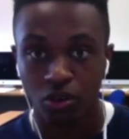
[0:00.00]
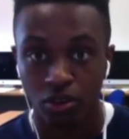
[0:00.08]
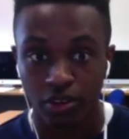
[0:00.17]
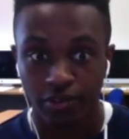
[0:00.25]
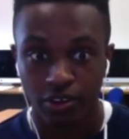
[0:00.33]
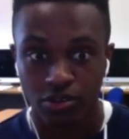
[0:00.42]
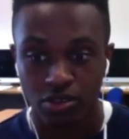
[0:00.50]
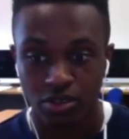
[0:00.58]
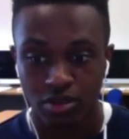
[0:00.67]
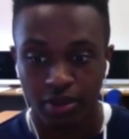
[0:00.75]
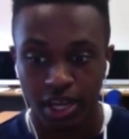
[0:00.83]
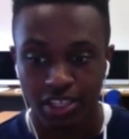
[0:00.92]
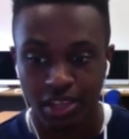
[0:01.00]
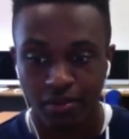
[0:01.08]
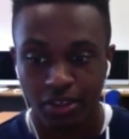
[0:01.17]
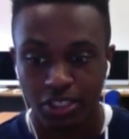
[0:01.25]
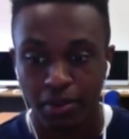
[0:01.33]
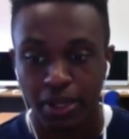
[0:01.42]
almost all the photos in the
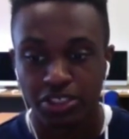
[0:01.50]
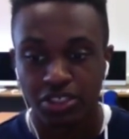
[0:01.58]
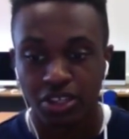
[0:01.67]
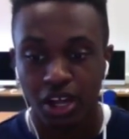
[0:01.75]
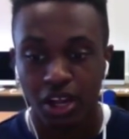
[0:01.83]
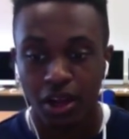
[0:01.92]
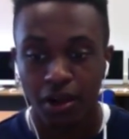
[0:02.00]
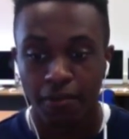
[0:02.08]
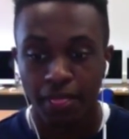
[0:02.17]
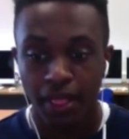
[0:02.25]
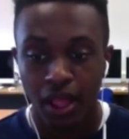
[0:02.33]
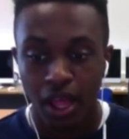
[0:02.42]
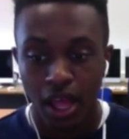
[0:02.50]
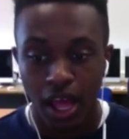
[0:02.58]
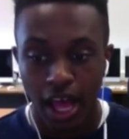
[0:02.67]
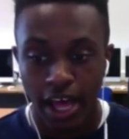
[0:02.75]
magazine, which I mentioned earlier.